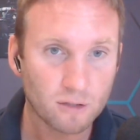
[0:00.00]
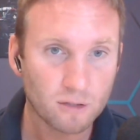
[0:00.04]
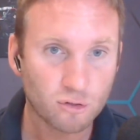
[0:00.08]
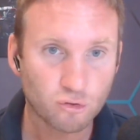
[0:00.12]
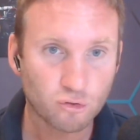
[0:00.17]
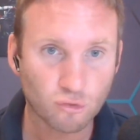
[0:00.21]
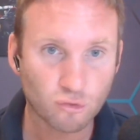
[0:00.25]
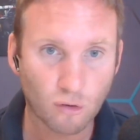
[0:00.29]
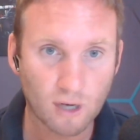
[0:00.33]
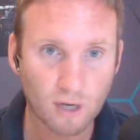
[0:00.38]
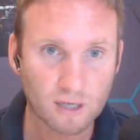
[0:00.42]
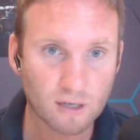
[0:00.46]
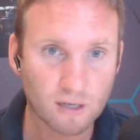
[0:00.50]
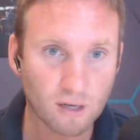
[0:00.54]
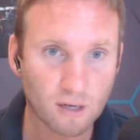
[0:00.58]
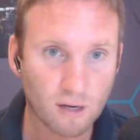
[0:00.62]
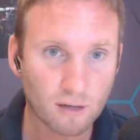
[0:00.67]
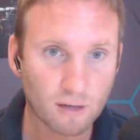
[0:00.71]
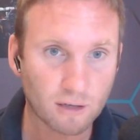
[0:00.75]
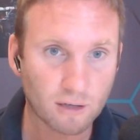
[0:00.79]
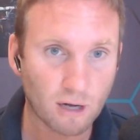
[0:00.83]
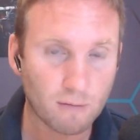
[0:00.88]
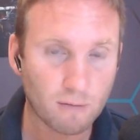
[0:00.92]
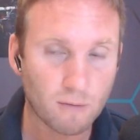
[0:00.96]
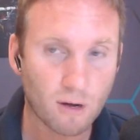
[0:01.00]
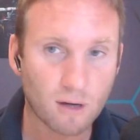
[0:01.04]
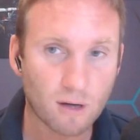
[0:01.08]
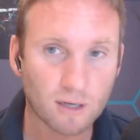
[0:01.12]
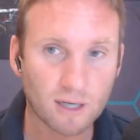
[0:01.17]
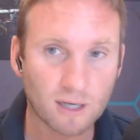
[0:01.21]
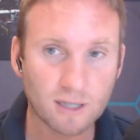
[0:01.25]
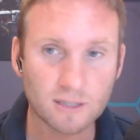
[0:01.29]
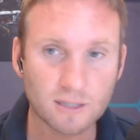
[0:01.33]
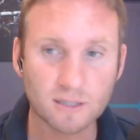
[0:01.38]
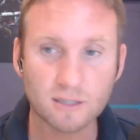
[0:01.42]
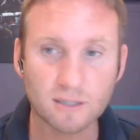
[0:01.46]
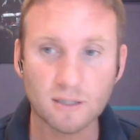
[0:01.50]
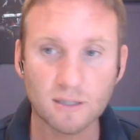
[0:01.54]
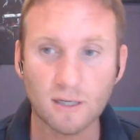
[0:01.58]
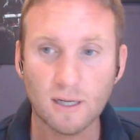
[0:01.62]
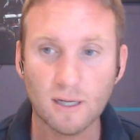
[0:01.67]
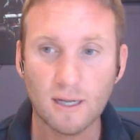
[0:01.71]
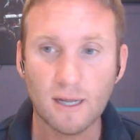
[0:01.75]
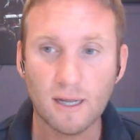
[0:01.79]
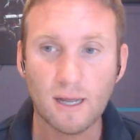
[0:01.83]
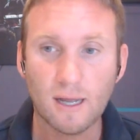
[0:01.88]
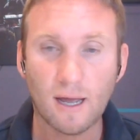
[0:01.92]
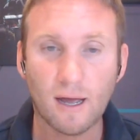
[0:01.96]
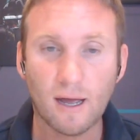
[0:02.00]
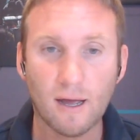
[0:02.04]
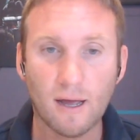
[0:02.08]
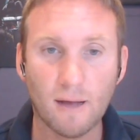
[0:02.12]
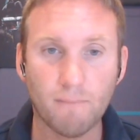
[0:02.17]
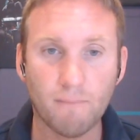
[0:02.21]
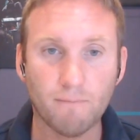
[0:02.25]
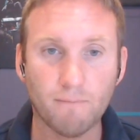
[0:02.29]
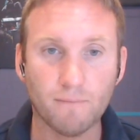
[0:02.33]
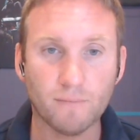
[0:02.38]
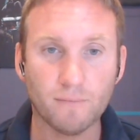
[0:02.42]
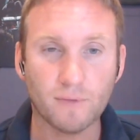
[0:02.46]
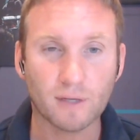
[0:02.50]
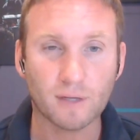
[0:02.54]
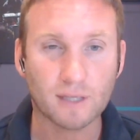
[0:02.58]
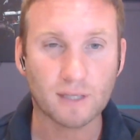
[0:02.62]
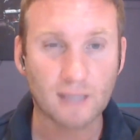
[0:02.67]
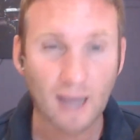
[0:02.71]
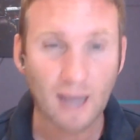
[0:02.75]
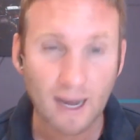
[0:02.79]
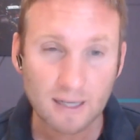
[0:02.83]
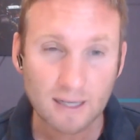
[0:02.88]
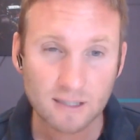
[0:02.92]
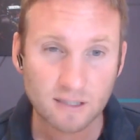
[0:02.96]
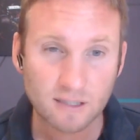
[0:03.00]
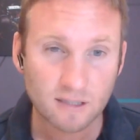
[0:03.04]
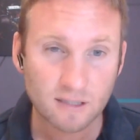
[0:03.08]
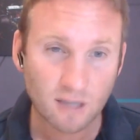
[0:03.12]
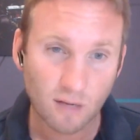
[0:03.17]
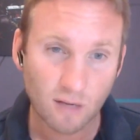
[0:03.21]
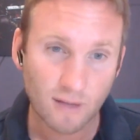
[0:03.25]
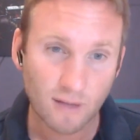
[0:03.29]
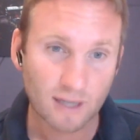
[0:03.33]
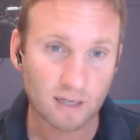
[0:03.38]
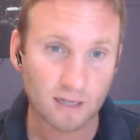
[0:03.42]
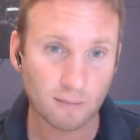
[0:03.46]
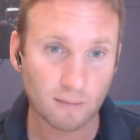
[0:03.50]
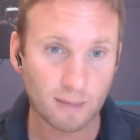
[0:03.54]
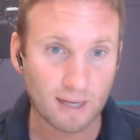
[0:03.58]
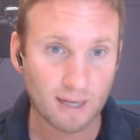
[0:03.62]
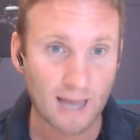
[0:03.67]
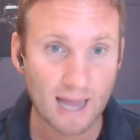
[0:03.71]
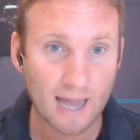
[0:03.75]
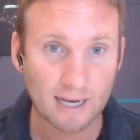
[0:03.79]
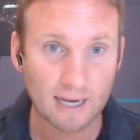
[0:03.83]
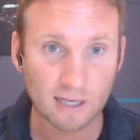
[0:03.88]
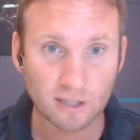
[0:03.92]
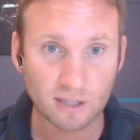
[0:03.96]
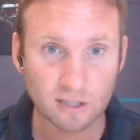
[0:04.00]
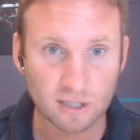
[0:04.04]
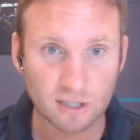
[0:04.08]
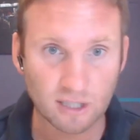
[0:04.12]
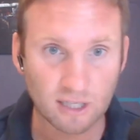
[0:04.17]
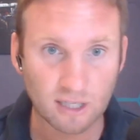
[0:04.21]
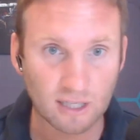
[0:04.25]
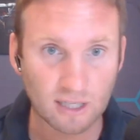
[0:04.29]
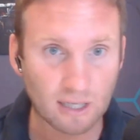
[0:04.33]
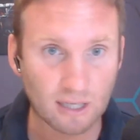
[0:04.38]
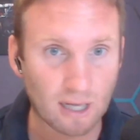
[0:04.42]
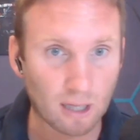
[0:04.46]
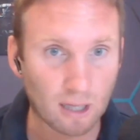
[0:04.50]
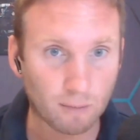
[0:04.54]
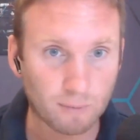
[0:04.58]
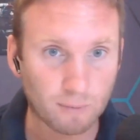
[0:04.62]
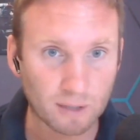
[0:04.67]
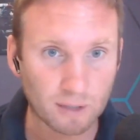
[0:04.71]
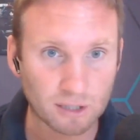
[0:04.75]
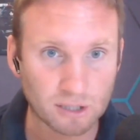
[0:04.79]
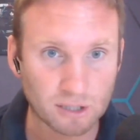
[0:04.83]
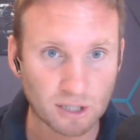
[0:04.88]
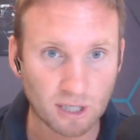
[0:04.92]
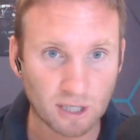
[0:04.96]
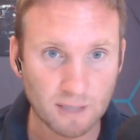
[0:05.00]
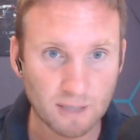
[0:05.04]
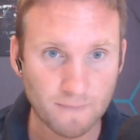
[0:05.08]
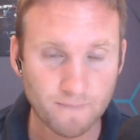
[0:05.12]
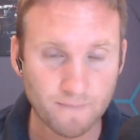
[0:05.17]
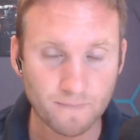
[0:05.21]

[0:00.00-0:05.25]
dry cargo markets, the gas, so that could be LNG, LPG,